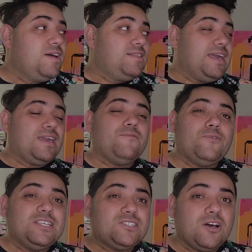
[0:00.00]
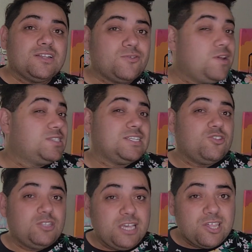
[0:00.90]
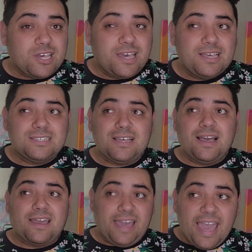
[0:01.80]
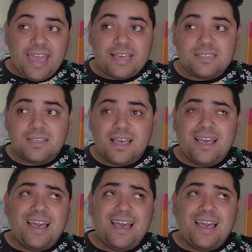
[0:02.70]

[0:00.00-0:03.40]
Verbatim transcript: Like if we saw Teresa Giudice's case,